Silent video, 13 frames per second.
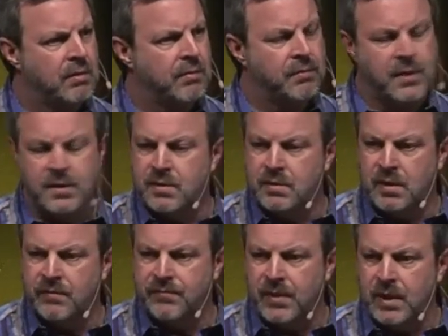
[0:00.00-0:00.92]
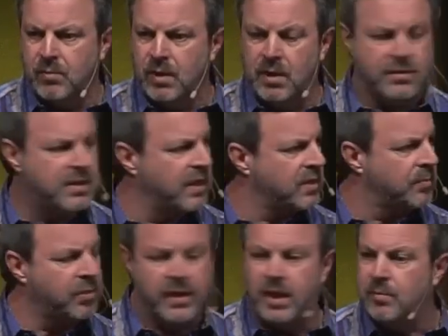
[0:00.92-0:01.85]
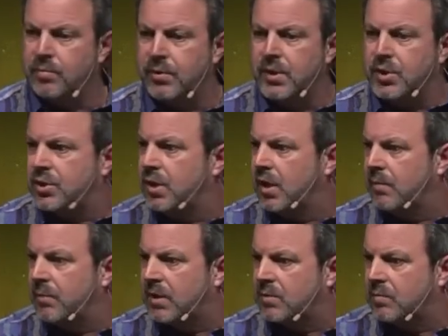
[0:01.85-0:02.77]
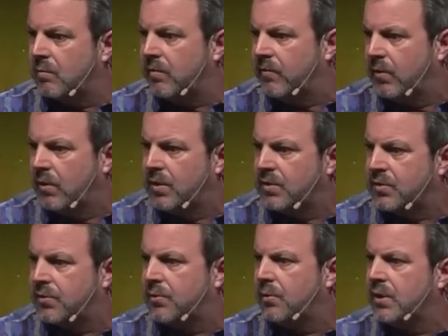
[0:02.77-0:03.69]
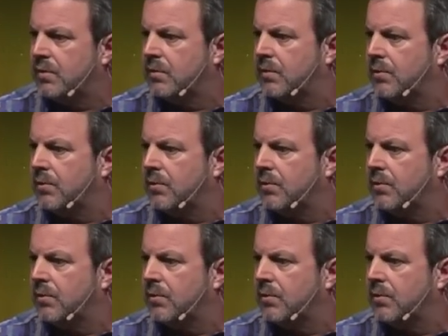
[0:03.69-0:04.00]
This, if anyone else has a plan, please share it, because what we've heard is 30,